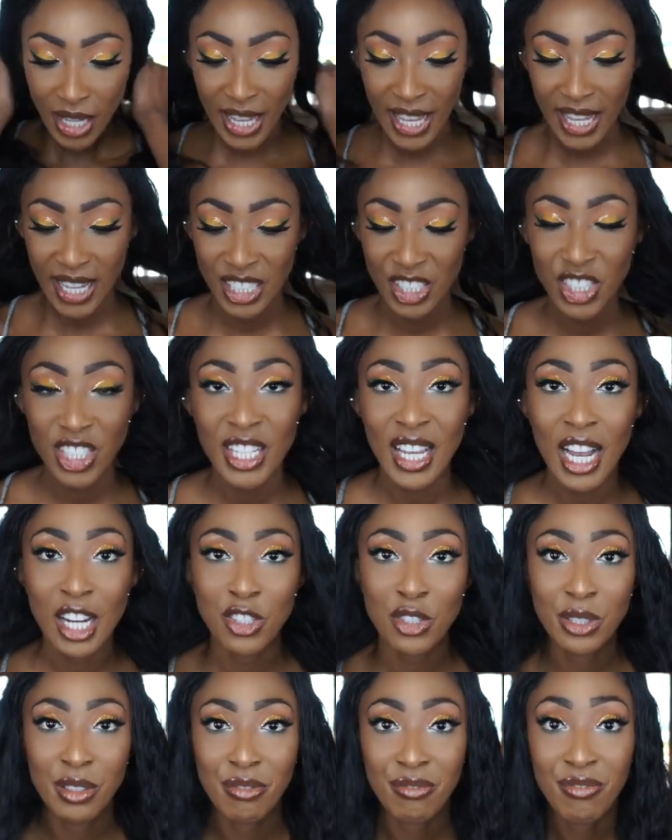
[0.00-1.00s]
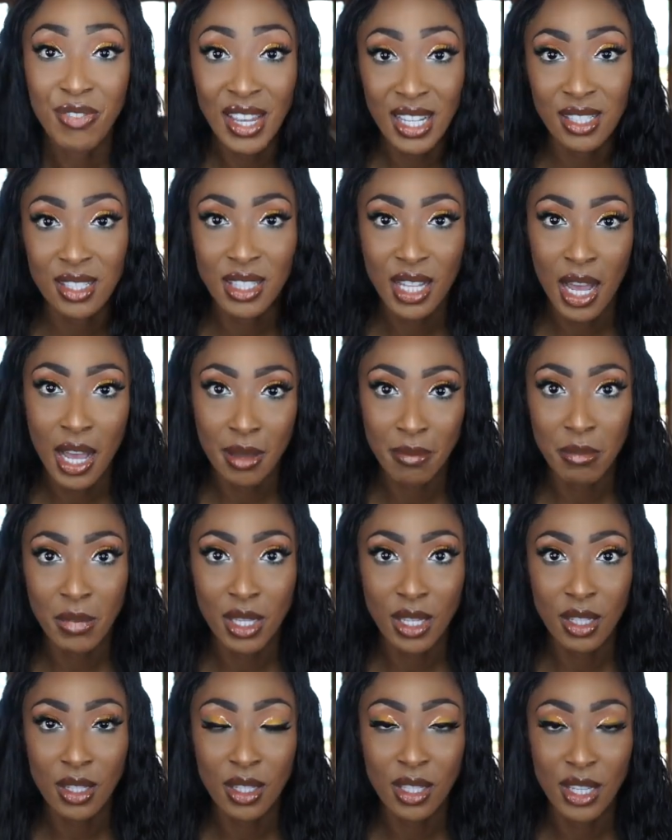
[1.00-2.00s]
And she actually FaceTimed
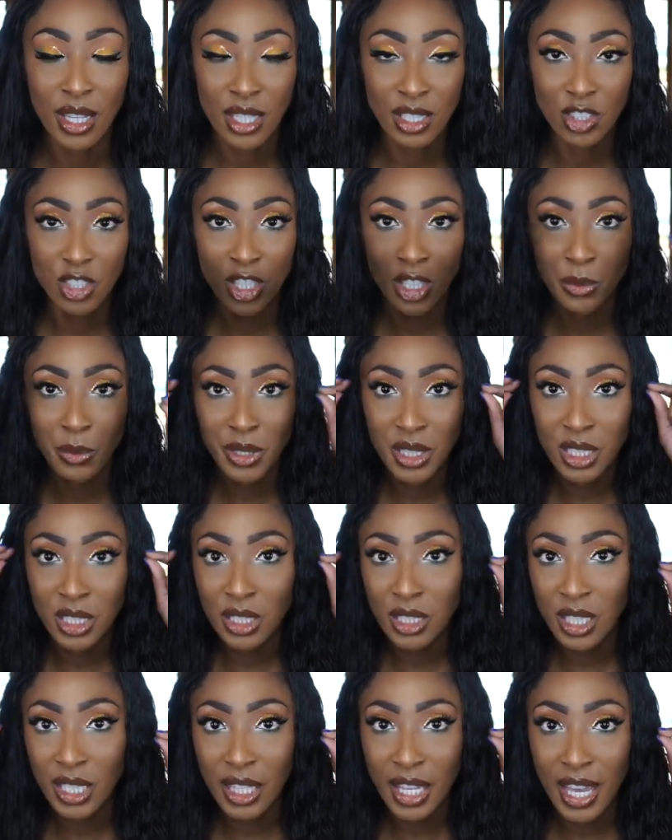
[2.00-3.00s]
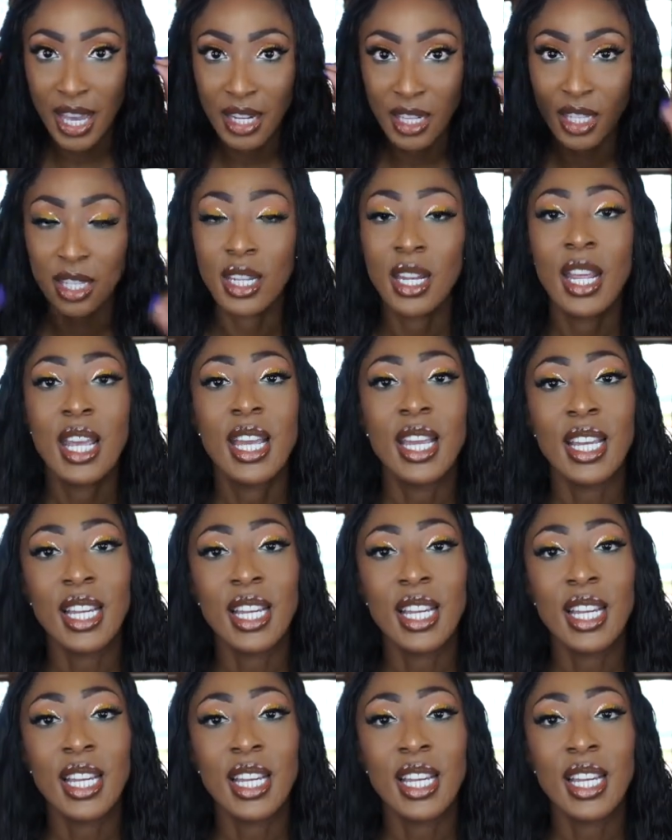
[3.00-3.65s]
me and she was looking at it,